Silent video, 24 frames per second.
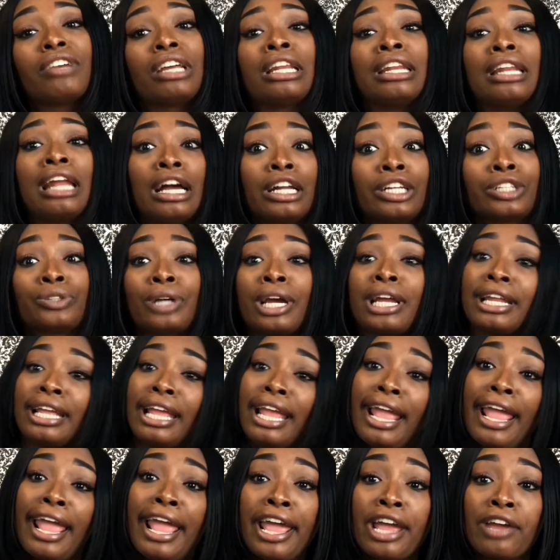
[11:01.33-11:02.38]
and not trying to
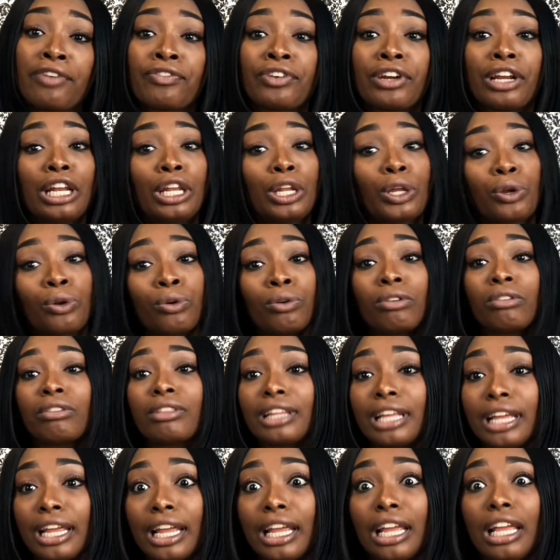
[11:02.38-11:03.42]
get every little
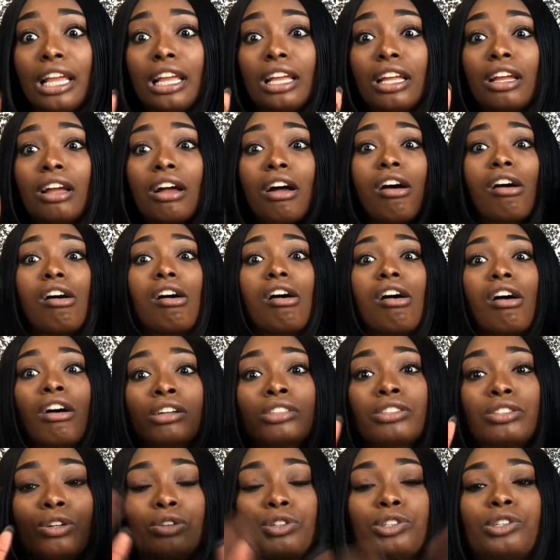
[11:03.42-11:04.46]
thing
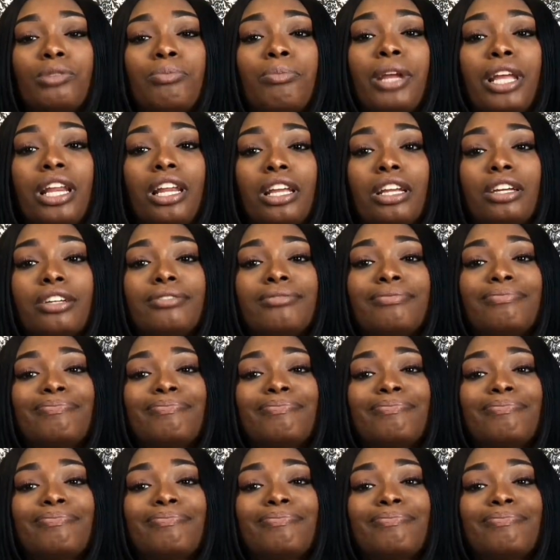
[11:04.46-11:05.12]
on social media.